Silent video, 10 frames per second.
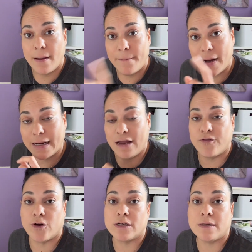But if
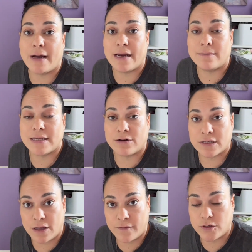there are some items that are
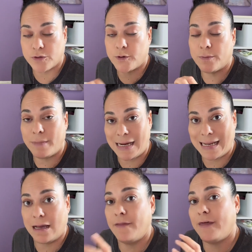salvageable,
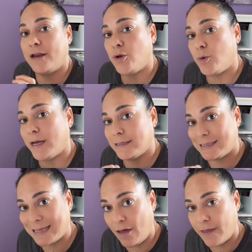meaning that you can
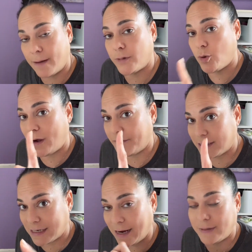sell them, you have the
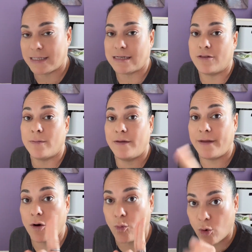time to sell them, and
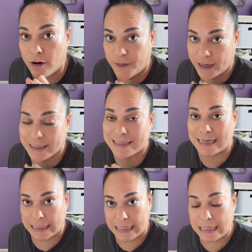they are worth
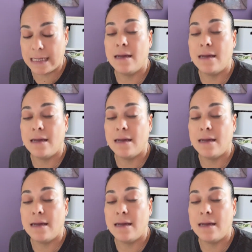selling,